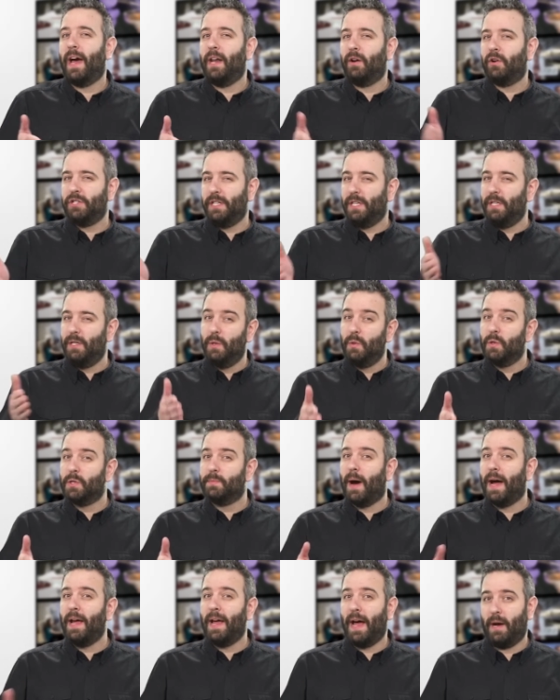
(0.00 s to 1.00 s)
energy
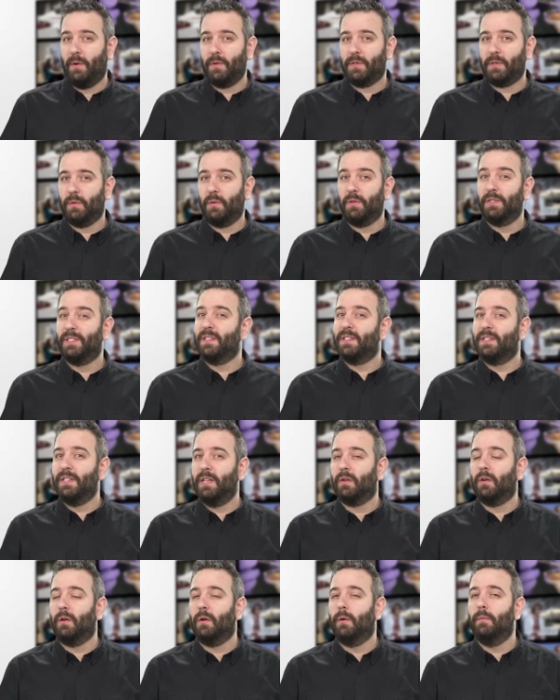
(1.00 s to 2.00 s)
used by a household to
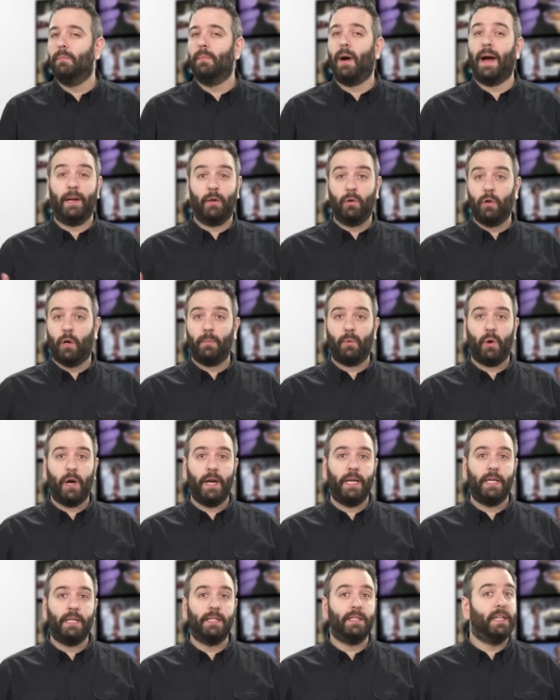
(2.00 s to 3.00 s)
zero by
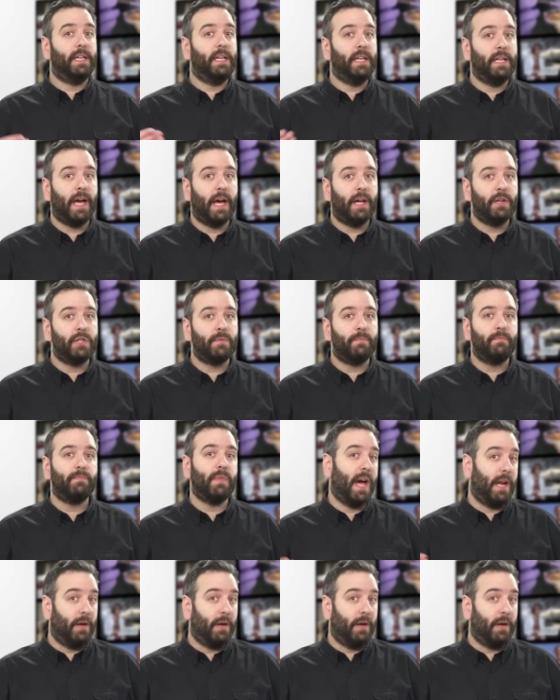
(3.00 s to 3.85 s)
incorporating leading-edge,